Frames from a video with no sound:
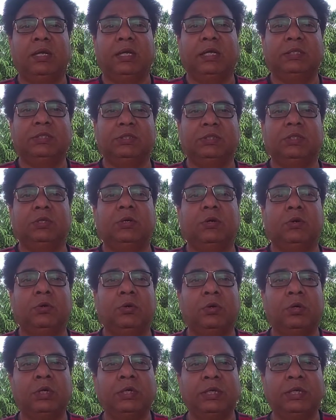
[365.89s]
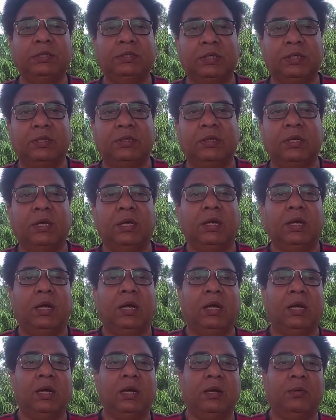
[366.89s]
ester or ether
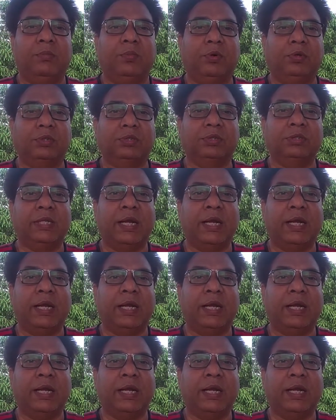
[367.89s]
bonds.